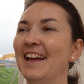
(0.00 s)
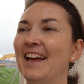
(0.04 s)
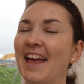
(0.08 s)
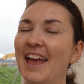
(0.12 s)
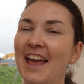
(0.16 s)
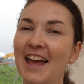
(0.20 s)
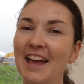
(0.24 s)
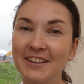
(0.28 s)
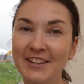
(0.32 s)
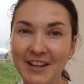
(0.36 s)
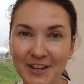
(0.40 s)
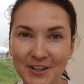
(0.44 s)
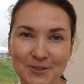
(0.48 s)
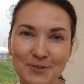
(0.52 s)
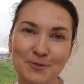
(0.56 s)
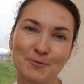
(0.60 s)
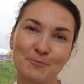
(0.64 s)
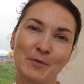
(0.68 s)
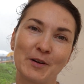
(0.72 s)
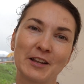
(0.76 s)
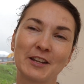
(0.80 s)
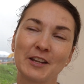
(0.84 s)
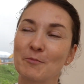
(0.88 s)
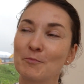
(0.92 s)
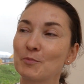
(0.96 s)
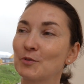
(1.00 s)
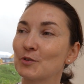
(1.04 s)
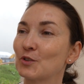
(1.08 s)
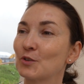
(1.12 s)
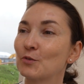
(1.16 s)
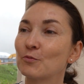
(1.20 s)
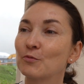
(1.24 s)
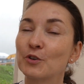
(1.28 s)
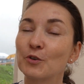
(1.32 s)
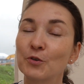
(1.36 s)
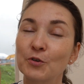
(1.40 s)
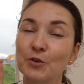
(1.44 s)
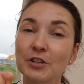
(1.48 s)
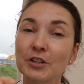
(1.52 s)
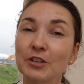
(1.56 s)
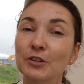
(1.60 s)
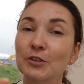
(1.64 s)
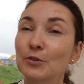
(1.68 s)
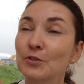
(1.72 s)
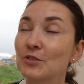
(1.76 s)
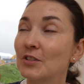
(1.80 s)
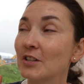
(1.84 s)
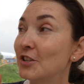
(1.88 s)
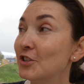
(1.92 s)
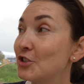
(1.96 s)
And actual pineapple. So we ordered
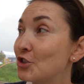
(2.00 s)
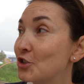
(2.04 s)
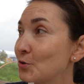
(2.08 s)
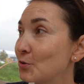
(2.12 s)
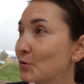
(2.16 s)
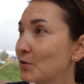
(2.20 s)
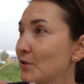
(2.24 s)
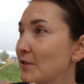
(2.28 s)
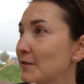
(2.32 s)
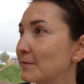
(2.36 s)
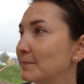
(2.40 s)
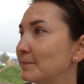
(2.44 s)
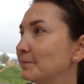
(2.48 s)
also juice.